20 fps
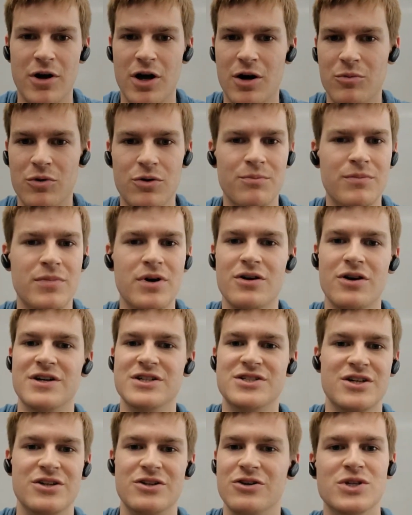problem, if I
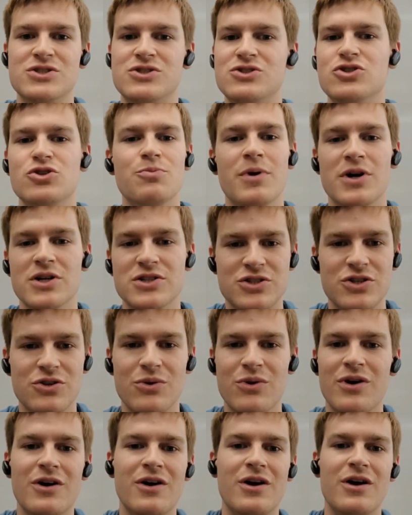said, what's 2 plus
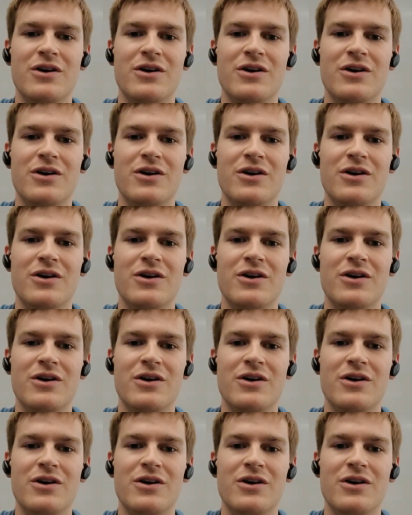2?